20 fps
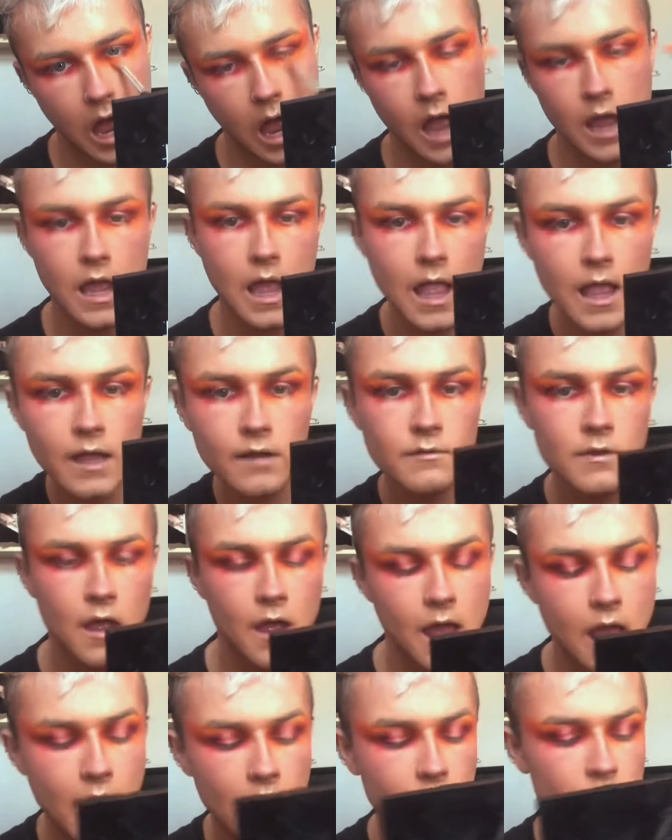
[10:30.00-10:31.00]
You've got to be
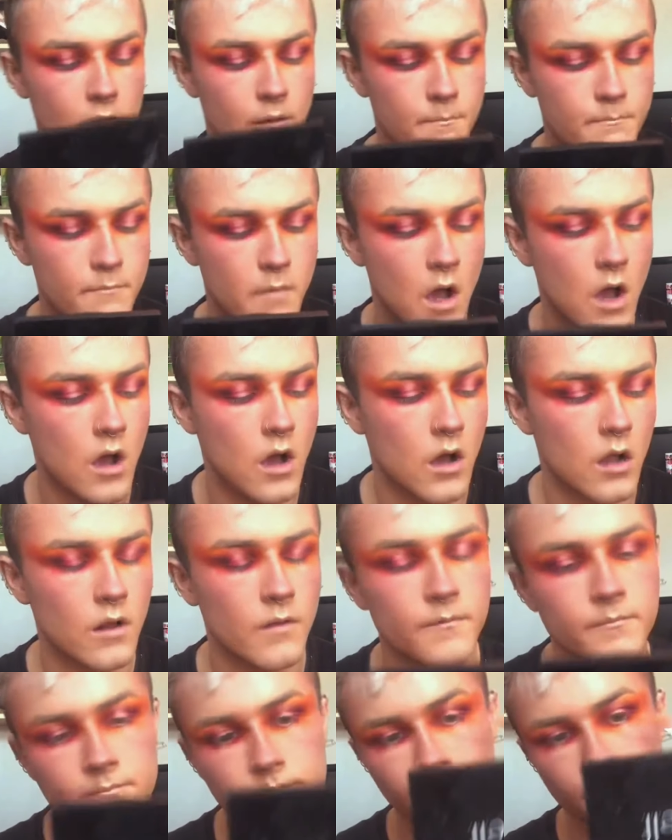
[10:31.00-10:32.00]
really
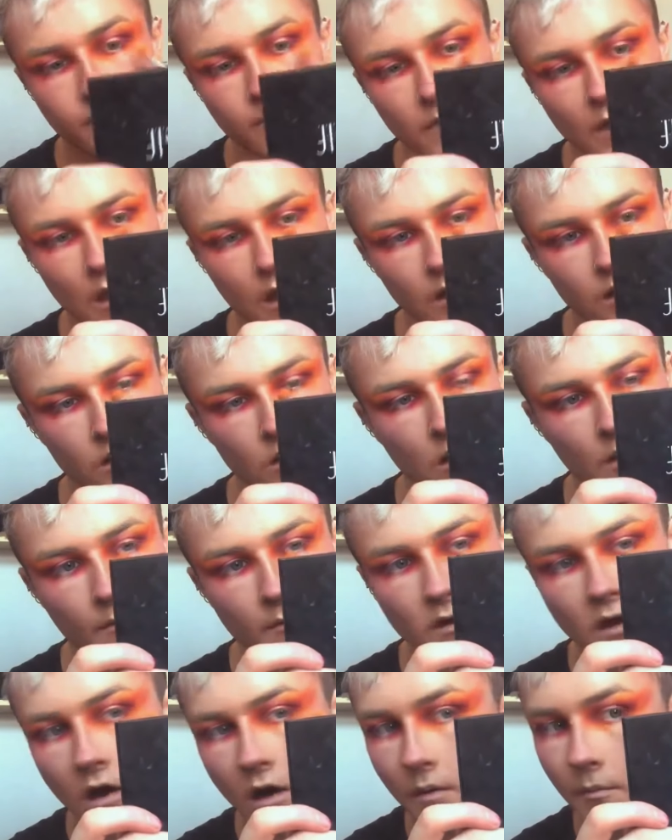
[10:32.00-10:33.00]
light movements as well. I
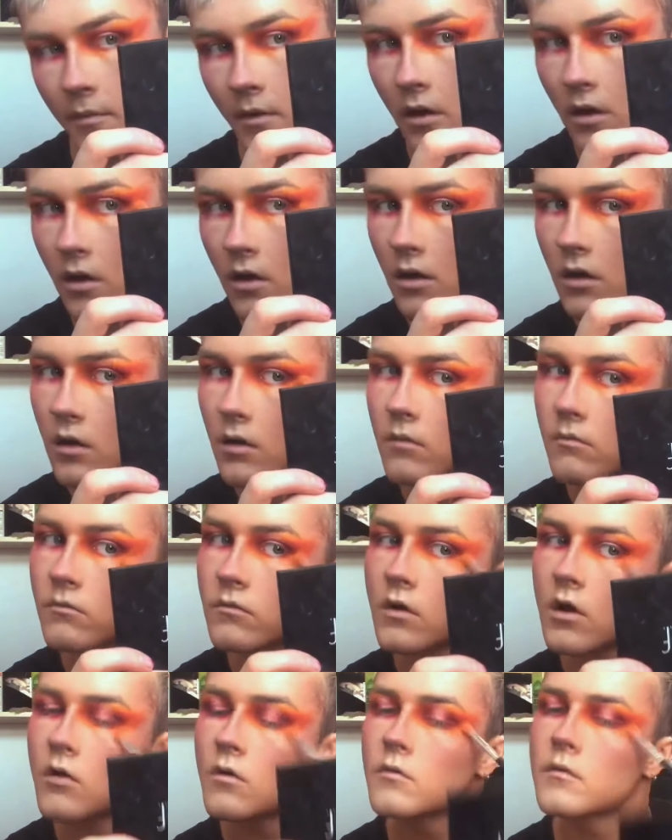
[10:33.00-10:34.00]
like to, like,
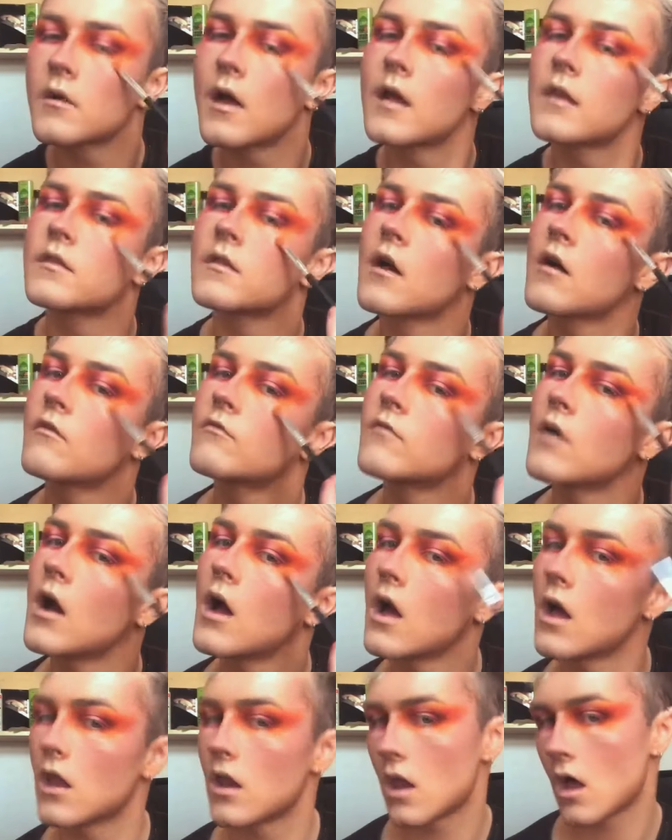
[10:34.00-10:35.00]
I've not really mentioned it yet,
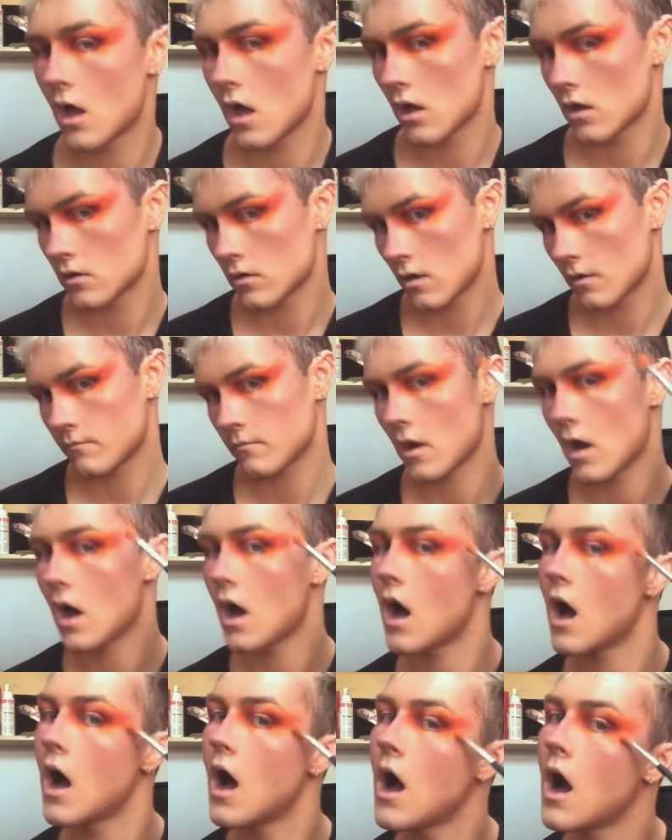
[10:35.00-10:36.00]
but like
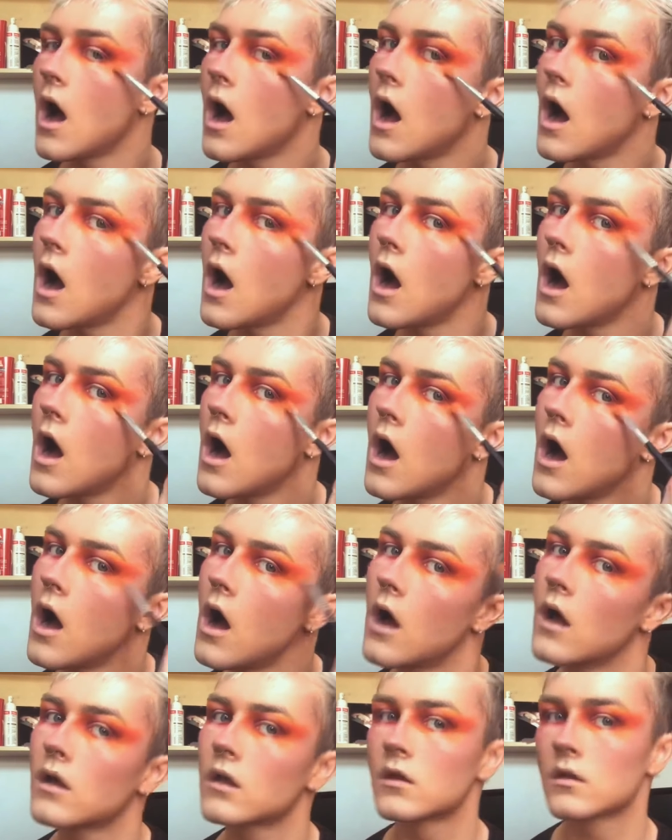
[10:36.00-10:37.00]
I do like a lot
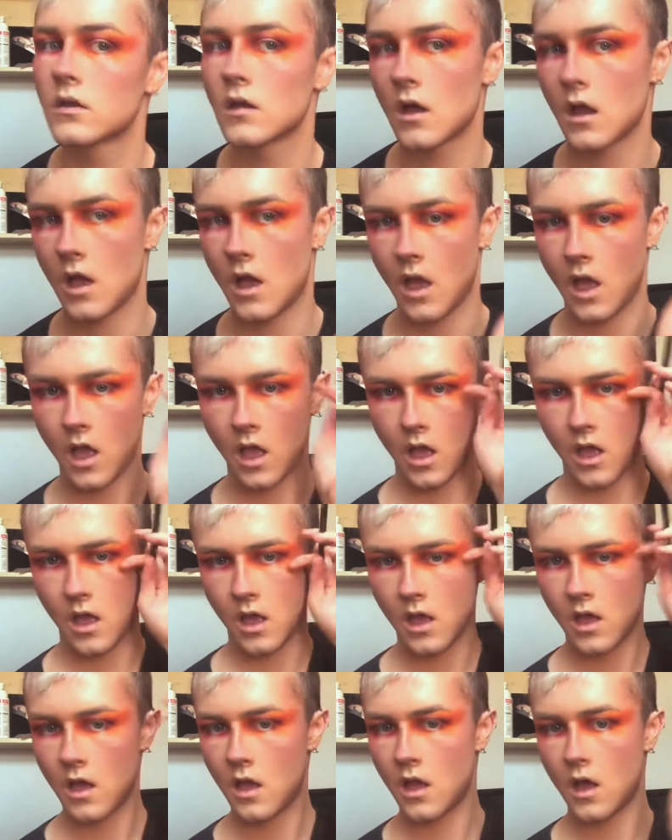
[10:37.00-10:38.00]
of round movements.
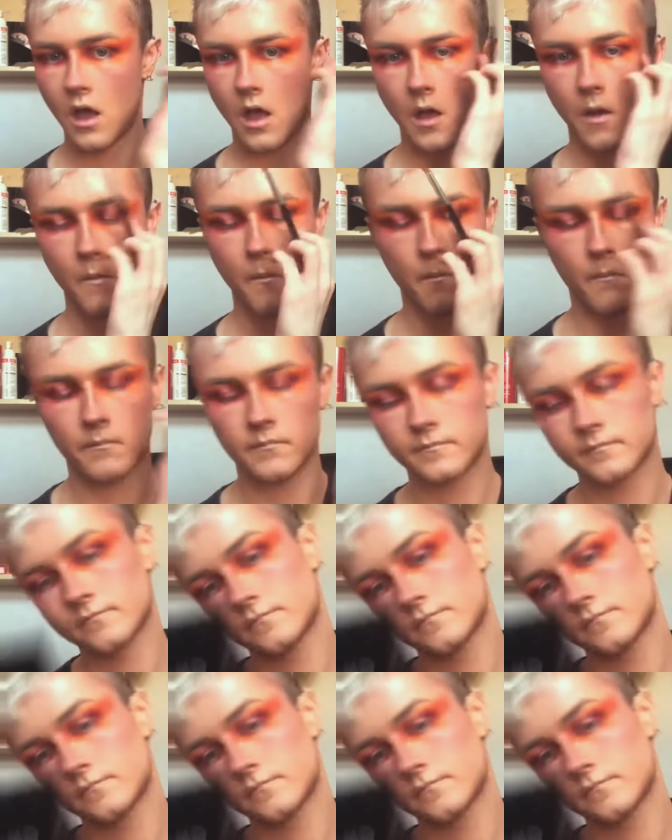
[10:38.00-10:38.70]
Depends what I'm